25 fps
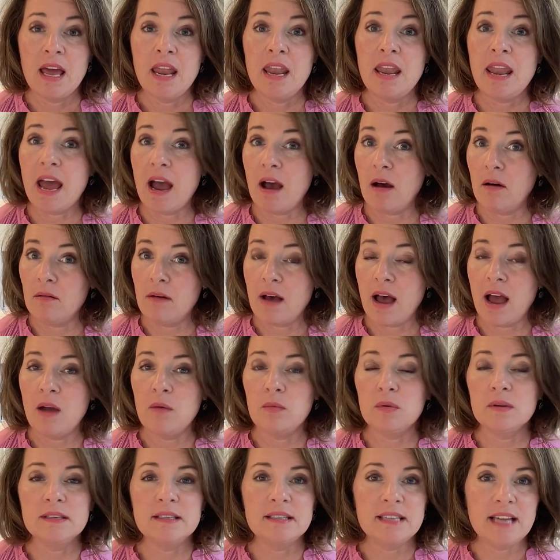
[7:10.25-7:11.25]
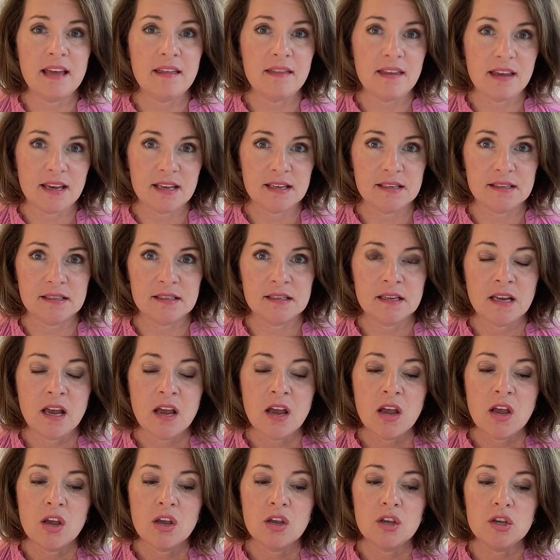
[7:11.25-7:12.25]
Now, I will say this.
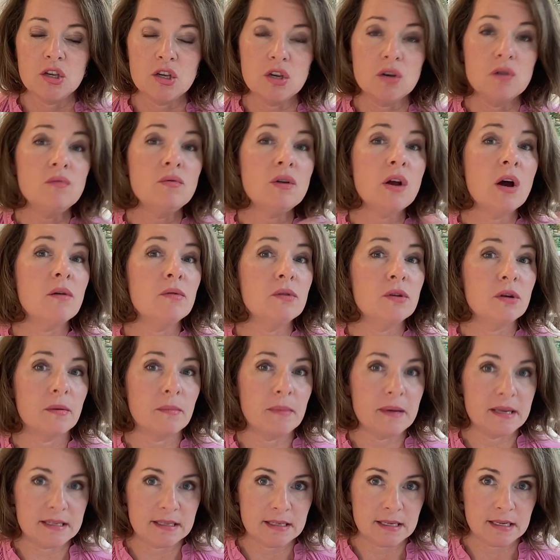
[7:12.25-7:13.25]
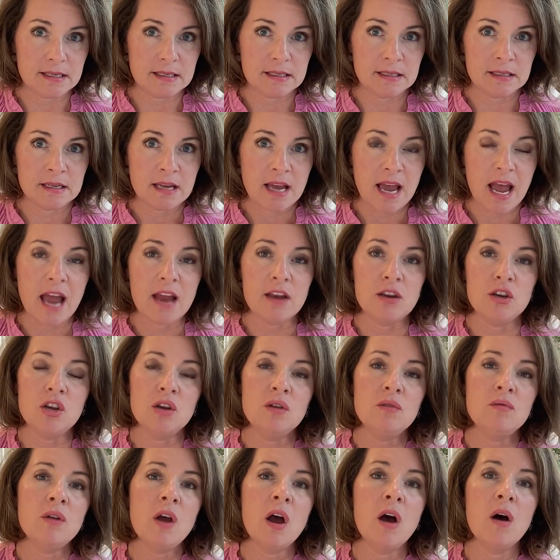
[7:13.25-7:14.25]
You know your business and
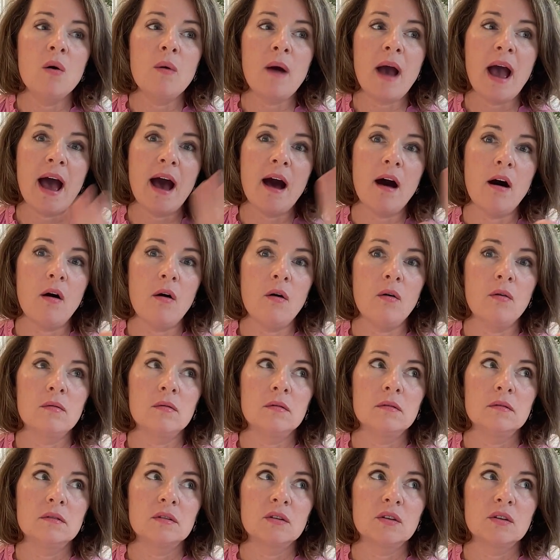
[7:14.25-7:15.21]
you know how